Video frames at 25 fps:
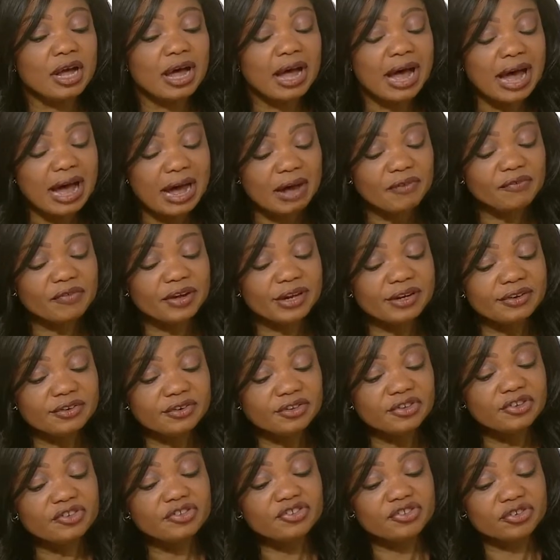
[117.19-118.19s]
have
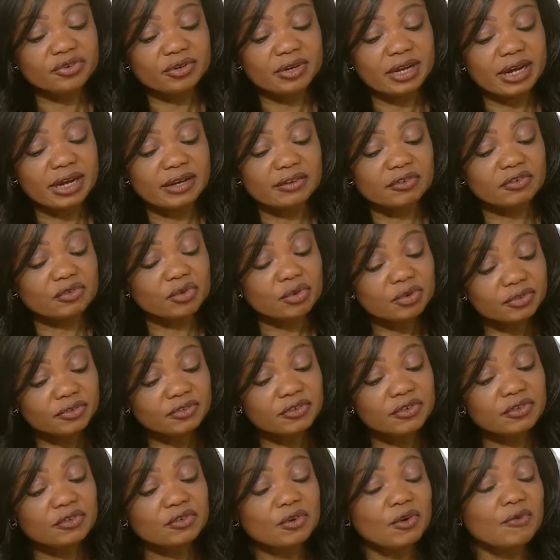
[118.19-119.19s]
additional
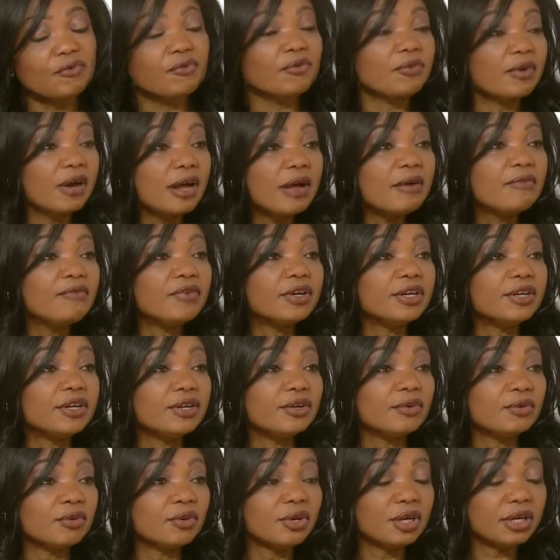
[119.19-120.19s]
sources of
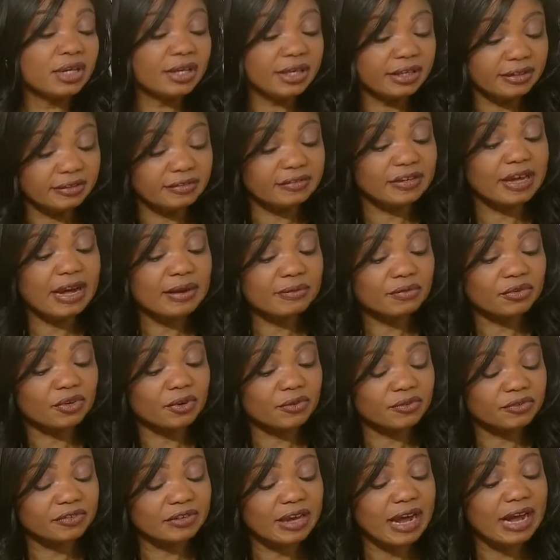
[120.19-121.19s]
revenue in terms
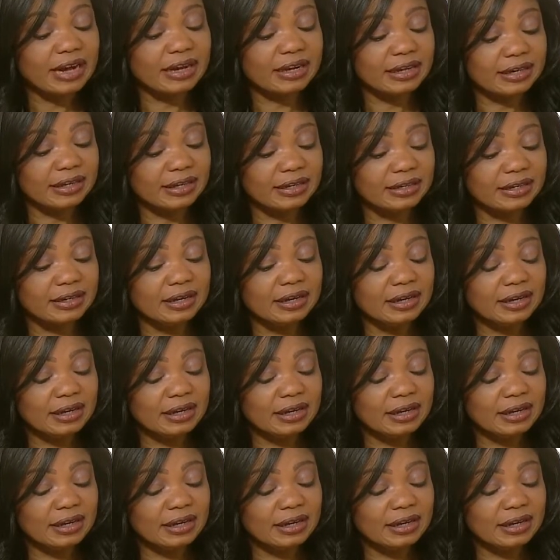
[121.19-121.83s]
of tackling